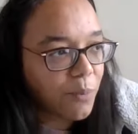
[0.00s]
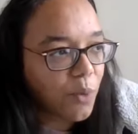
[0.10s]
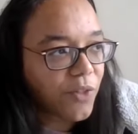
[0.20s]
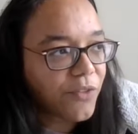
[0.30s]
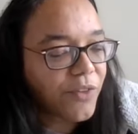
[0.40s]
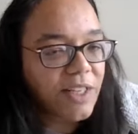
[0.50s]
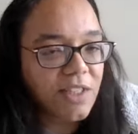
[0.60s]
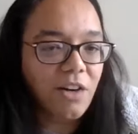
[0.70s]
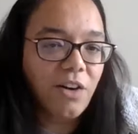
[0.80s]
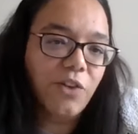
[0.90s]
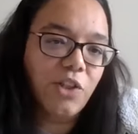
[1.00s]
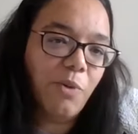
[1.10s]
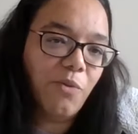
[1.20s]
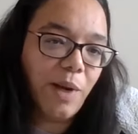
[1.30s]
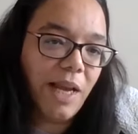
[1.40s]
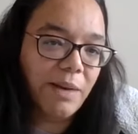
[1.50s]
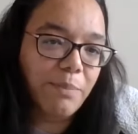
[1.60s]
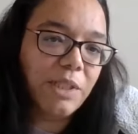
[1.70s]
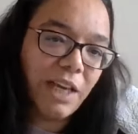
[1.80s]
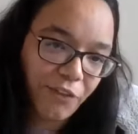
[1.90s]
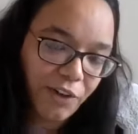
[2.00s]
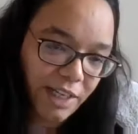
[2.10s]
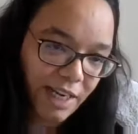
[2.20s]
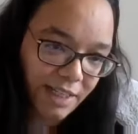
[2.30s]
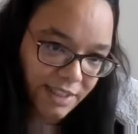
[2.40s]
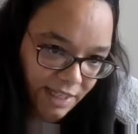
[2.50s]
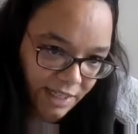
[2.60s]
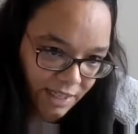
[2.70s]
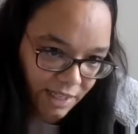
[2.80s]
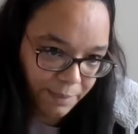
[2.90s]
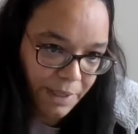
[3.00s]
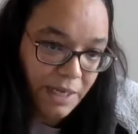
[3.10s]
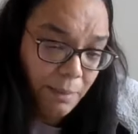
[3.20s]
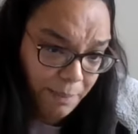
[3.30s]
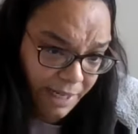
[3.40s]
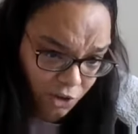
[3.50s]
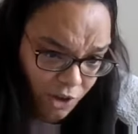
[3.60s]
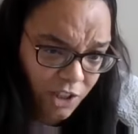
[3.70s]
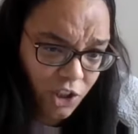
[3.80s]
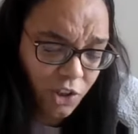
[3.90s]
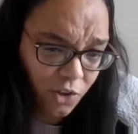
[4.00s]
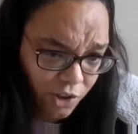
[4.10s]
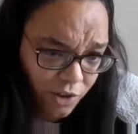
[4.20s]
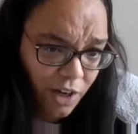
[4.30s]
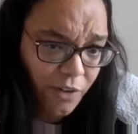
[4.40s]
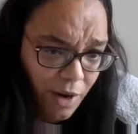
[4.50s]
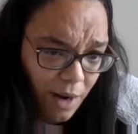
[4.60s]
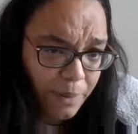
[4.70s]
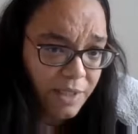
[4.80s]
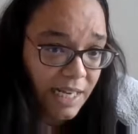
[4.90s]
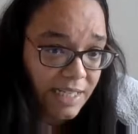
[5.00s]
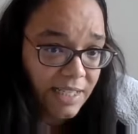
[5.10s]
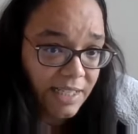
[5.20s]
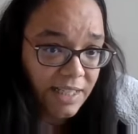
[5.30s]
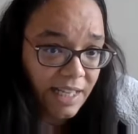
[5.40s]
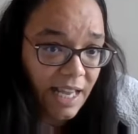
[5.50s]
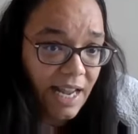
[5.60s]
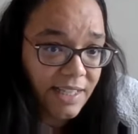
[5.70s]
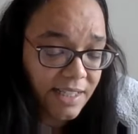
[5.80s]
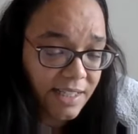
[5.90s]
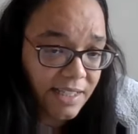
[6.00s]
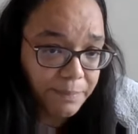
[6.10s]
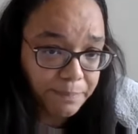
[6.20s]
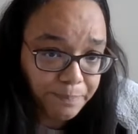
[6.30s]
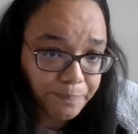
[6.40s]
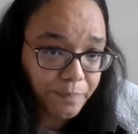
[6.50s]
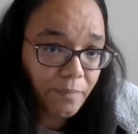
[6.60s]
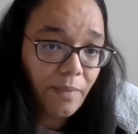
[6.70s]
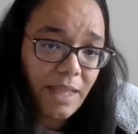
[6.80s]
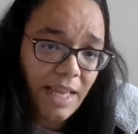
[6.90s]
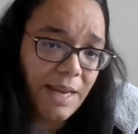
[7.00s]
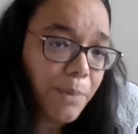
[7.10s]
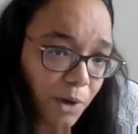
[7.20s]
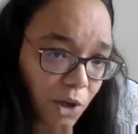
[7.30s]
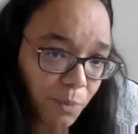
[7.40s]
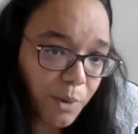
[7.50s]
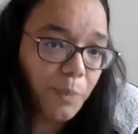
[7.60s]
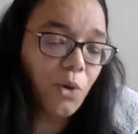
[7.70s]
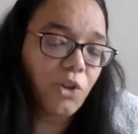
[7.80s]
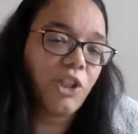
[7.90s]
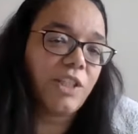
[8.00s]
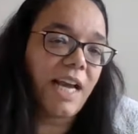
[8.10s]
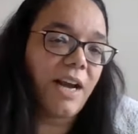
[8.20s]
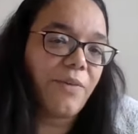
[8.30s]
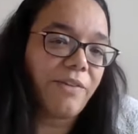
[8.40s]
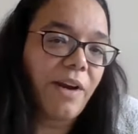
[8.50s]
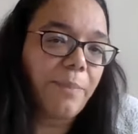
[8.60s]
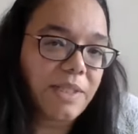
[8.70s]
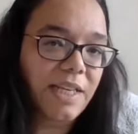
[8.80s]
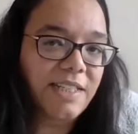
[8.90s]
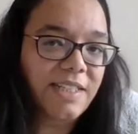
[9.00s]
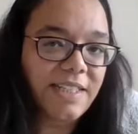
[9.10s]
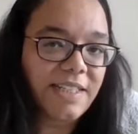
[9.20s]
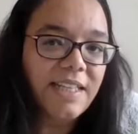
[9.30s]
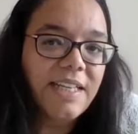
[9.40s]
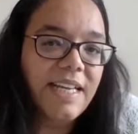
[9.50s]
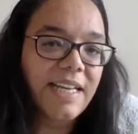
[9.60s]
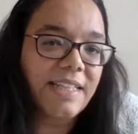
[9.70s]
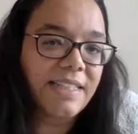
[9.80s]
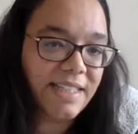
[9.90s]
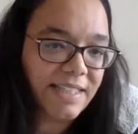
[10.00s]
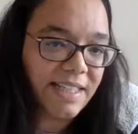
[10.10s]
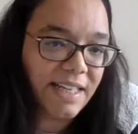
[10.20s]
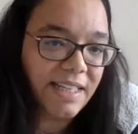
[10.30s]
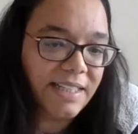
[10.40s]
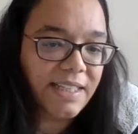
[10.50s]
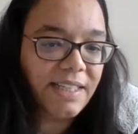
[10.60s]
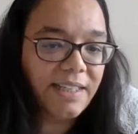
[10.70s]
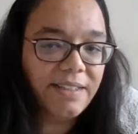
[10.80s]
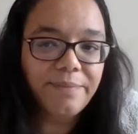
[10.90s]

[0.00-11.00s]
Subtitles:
what the figures are off the top of my head, but definitely I think mixed race children are overrepresented in the care system in proportion to how they're represented in society.